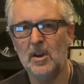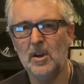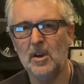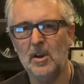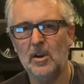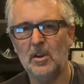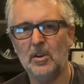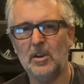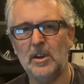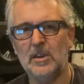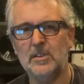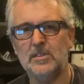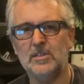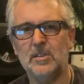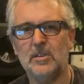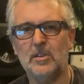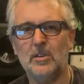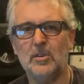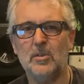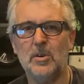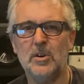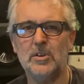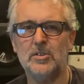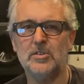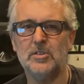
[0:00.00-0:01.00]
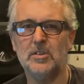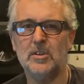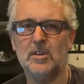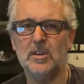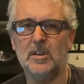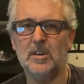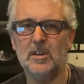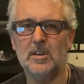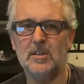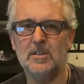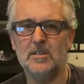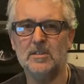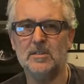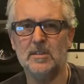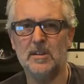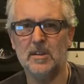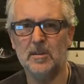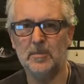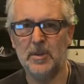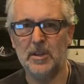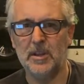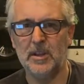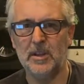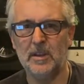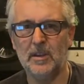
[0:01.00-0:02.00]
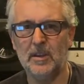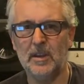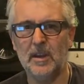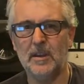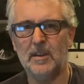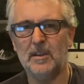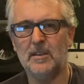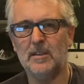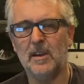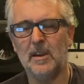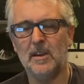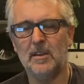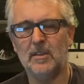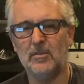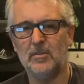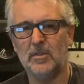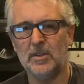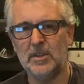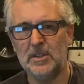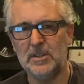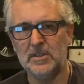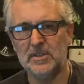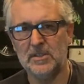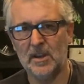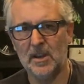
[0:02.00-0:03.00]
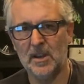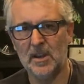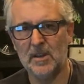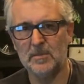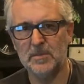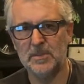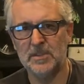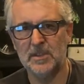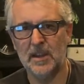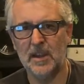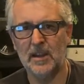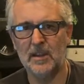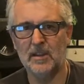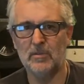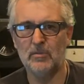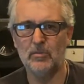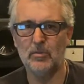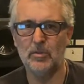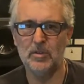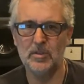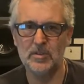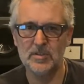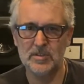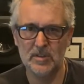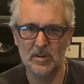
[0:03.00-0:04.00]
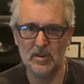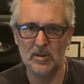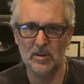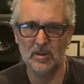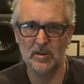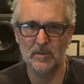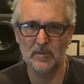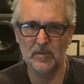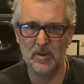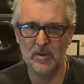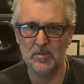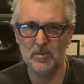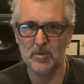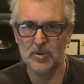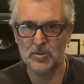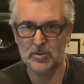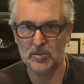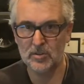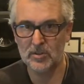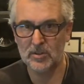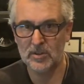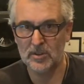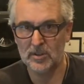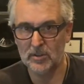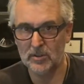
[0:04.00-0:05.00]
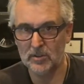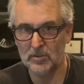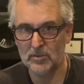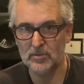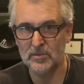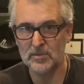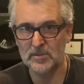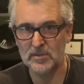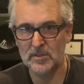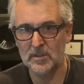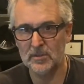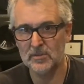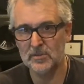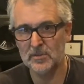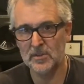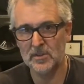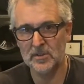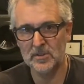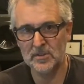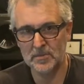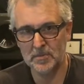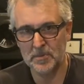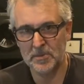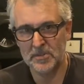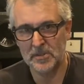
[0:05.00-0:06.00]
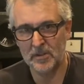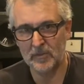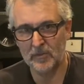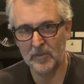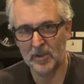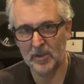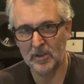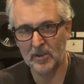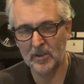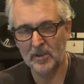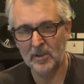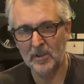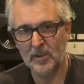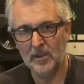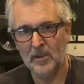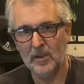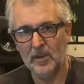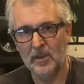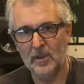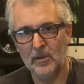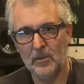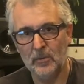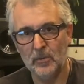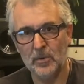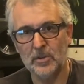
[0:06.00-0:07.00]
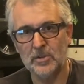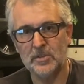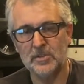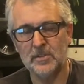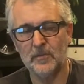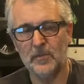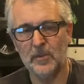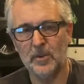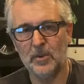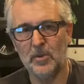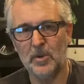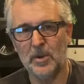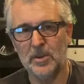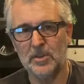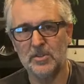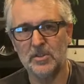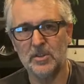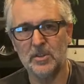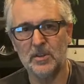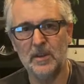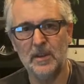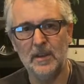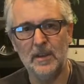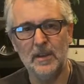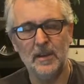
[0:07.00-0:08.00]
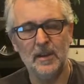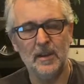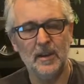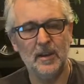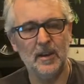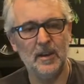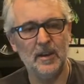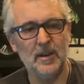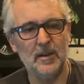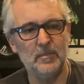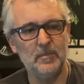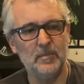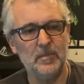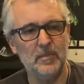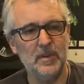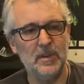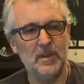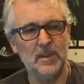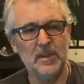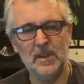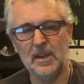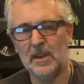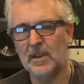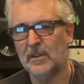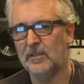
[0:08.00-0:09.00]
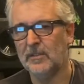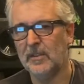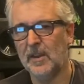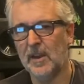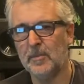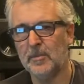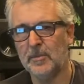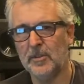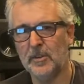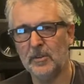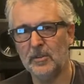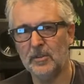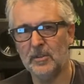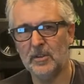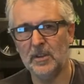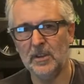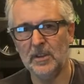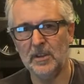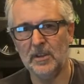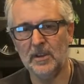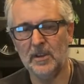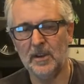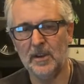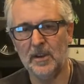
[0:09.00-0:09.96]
Okay, so the question is limiting and attack and release times. Can it ruin a song if immaturely used? Those are the specific words of the question. Yes, absolutely.